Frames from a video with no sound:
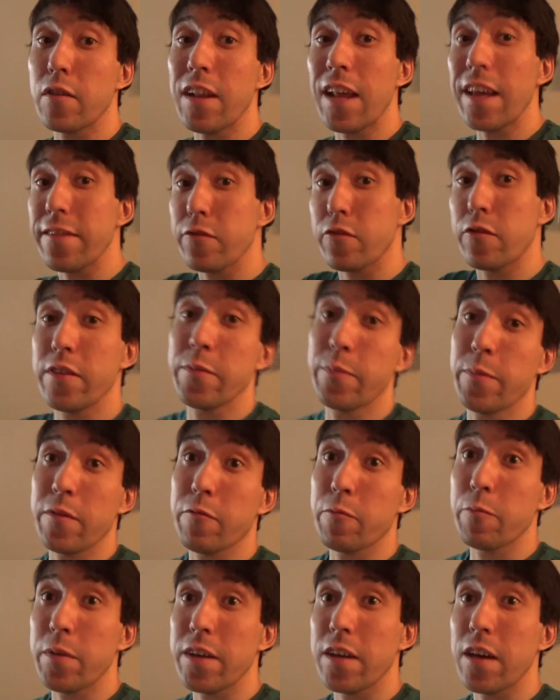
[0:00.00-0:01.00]
last
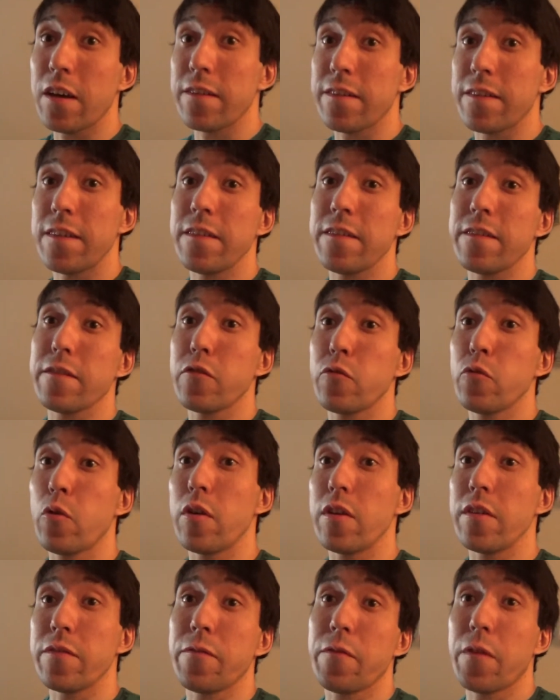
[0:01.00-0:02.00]
Christmas we got these
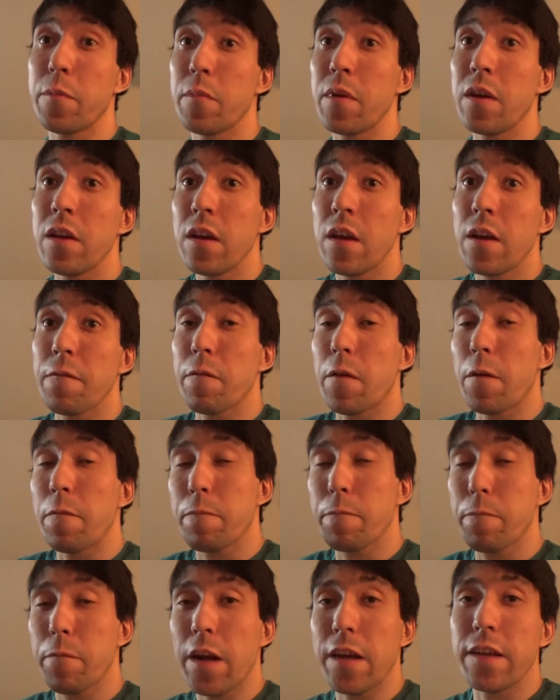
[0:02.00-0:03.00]
toys from
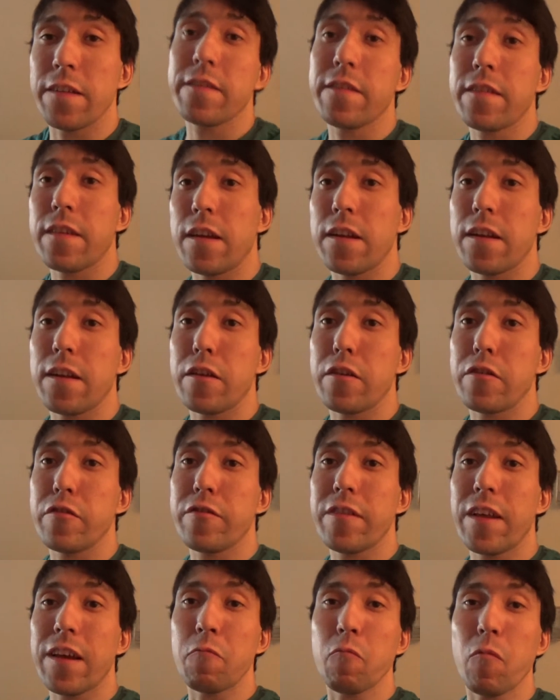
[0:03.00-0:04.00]
friends and
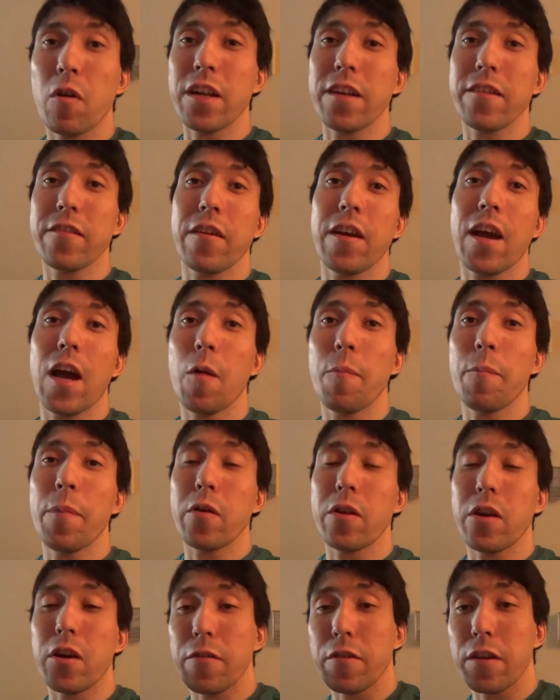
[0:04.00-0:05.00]
that wanted to help
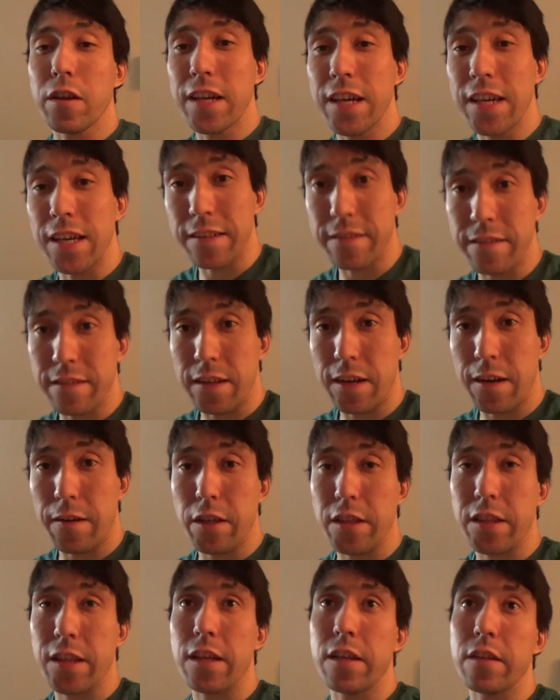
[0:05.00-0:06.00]
out our kids and
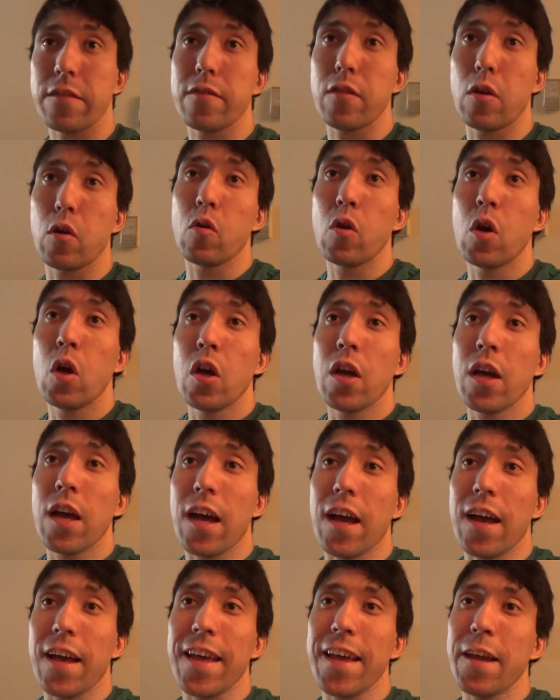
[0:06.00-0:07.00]
everything. So
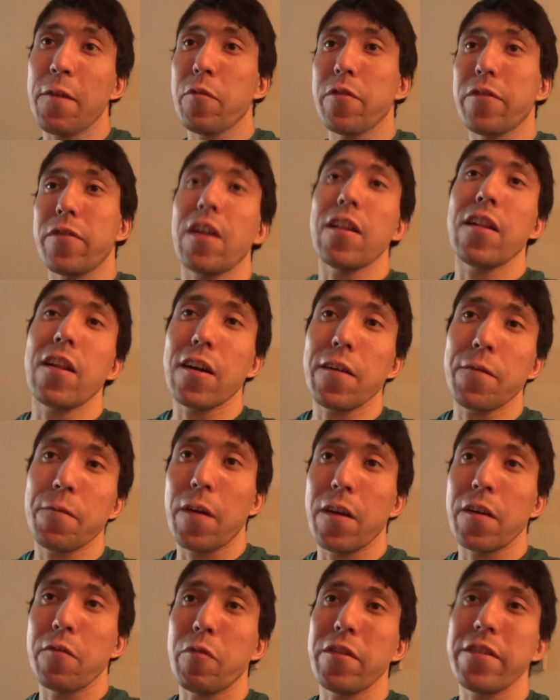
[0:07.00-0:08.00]
it was a lot of
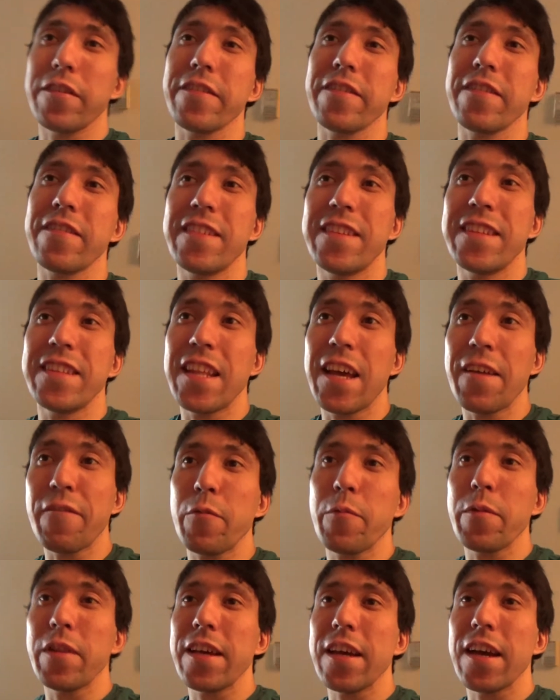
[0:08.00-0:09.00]
fun. We just never
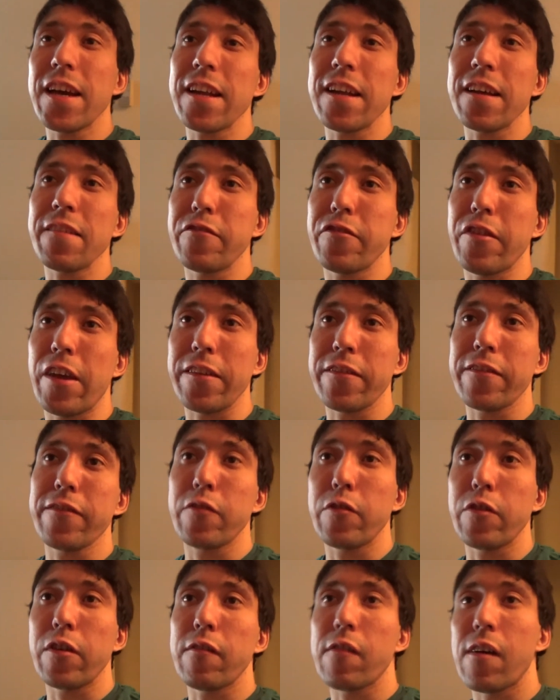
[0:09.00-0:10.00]
really got a chance
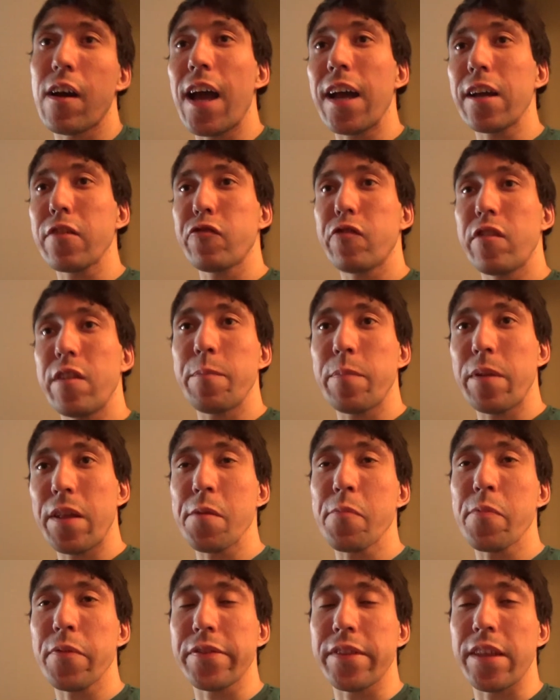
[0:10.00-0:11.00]
to actually play
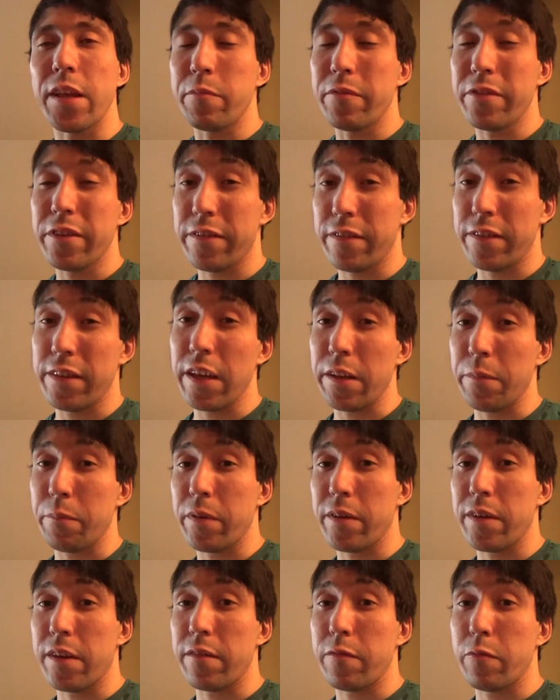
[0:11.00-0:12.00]
with them just yet
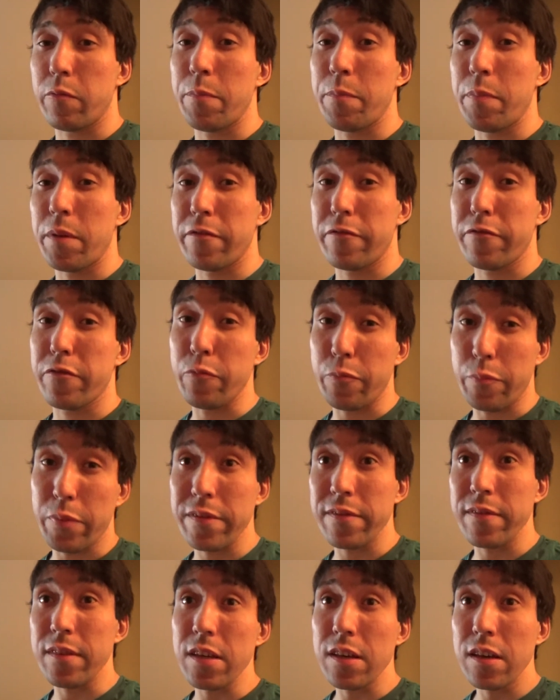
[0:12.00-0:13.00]
because we've been so
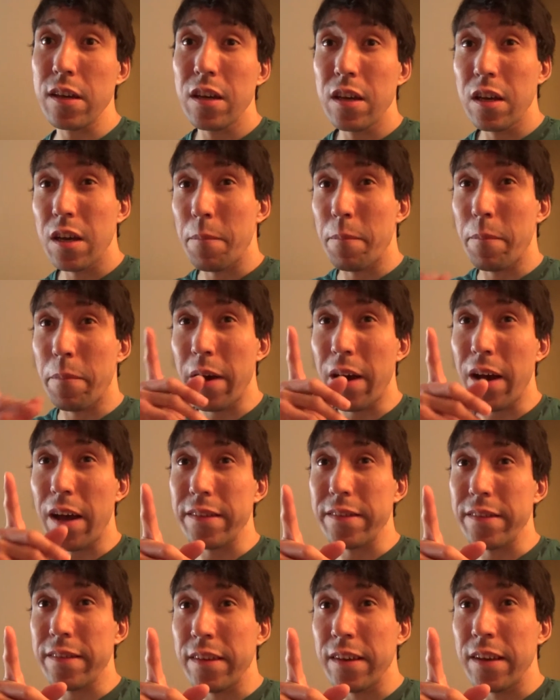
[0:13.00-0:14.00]
busy. But